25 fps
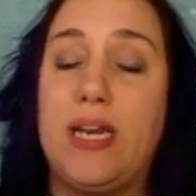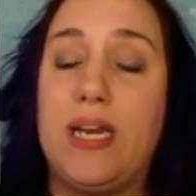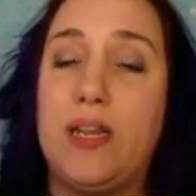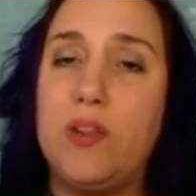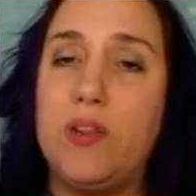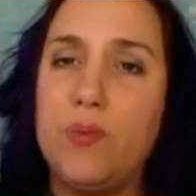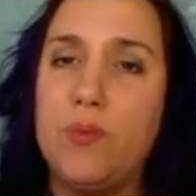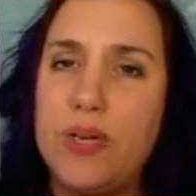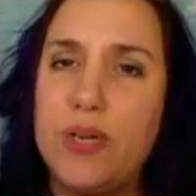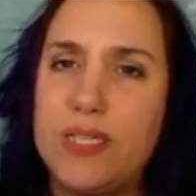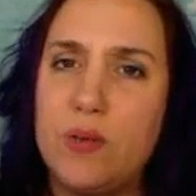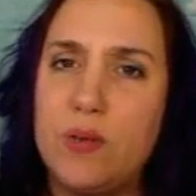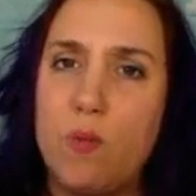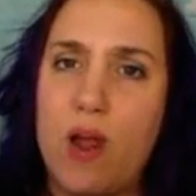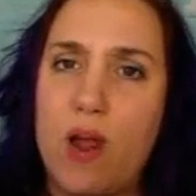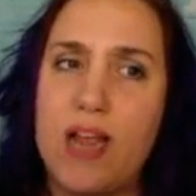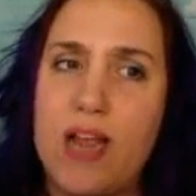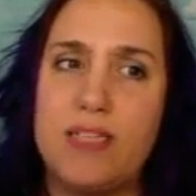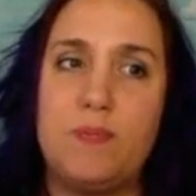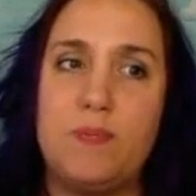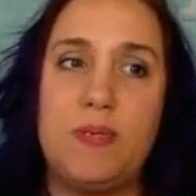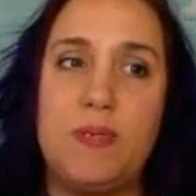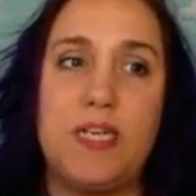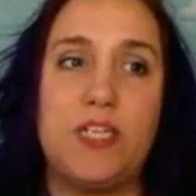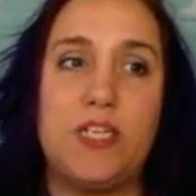And the reason why is
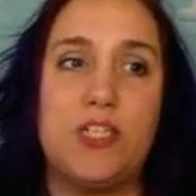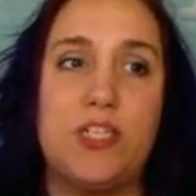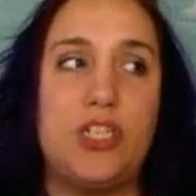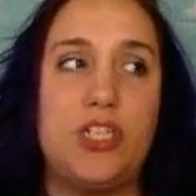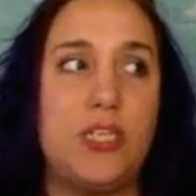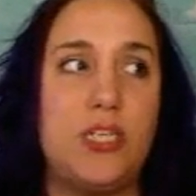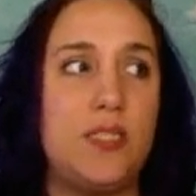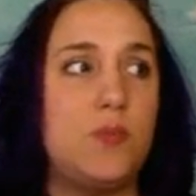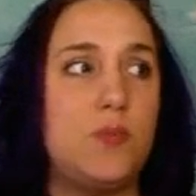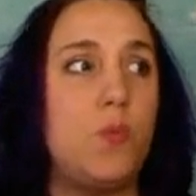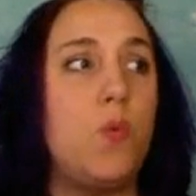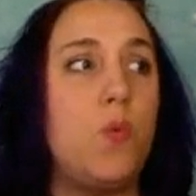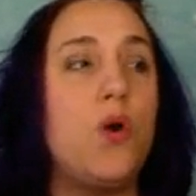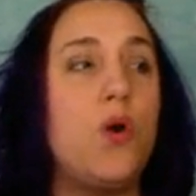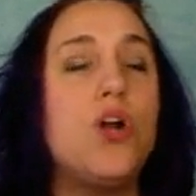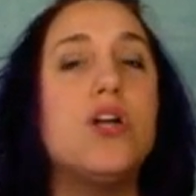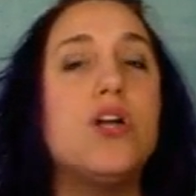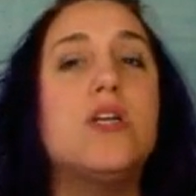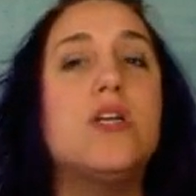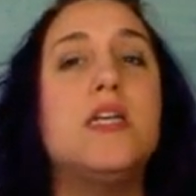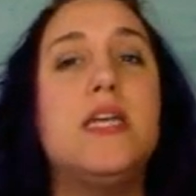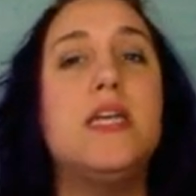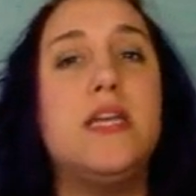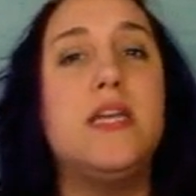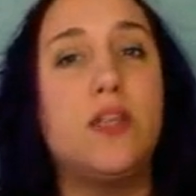because she's
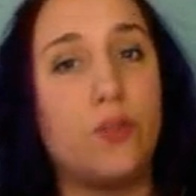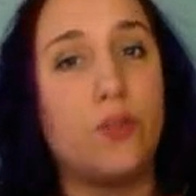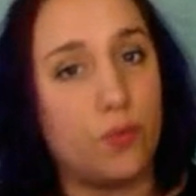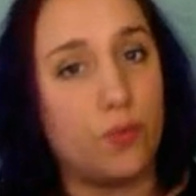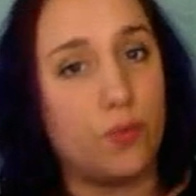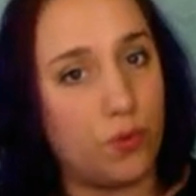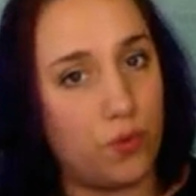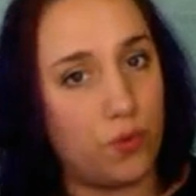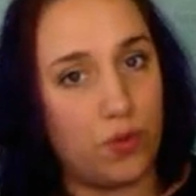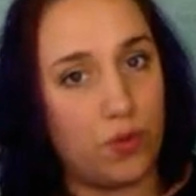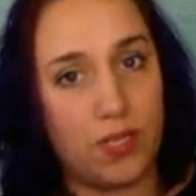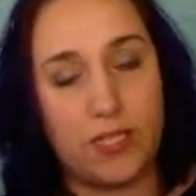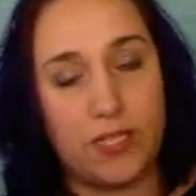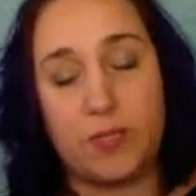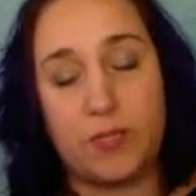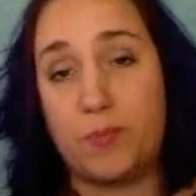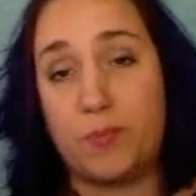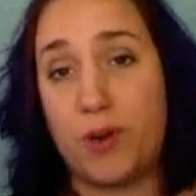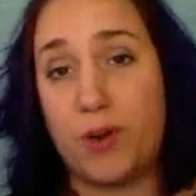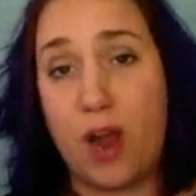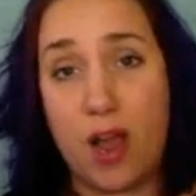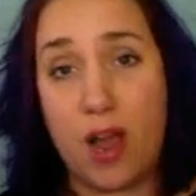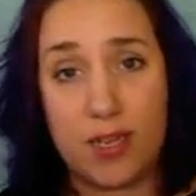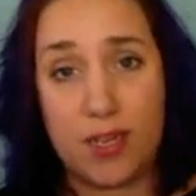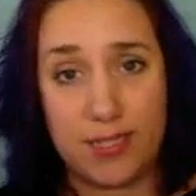working through this
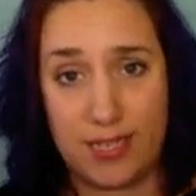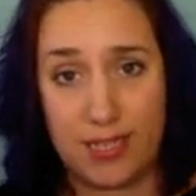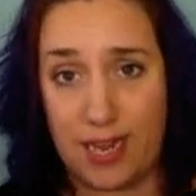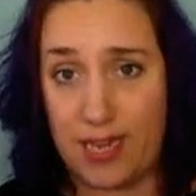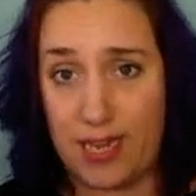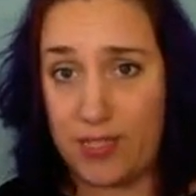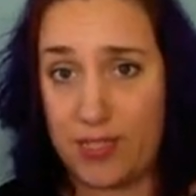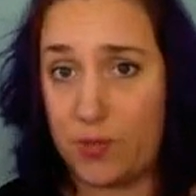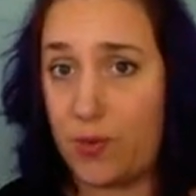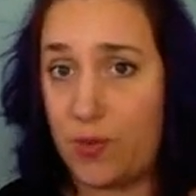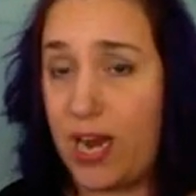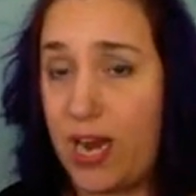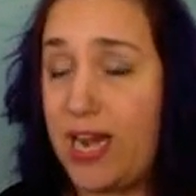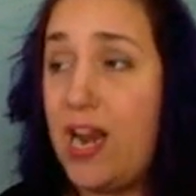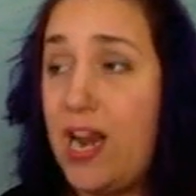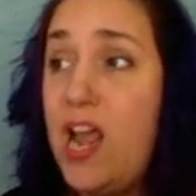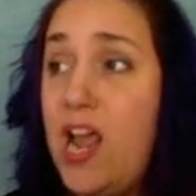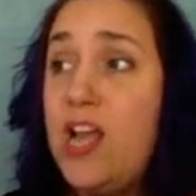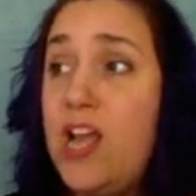process, right?